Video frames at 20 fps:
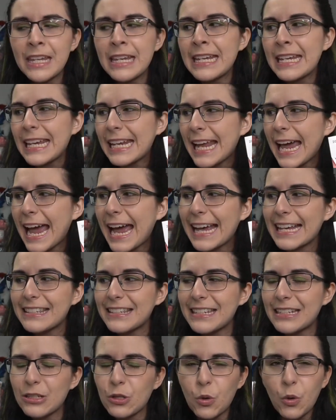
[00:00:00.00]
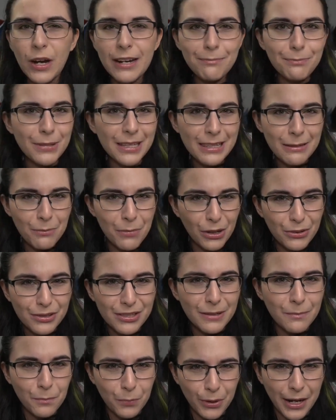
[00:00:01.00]
It hasn't quite been the most
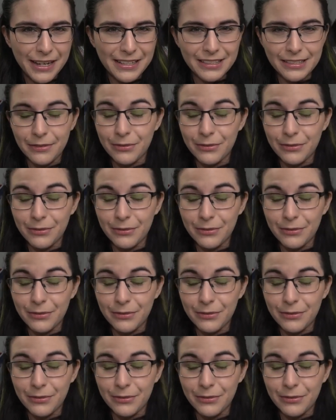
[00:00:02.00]
impressive,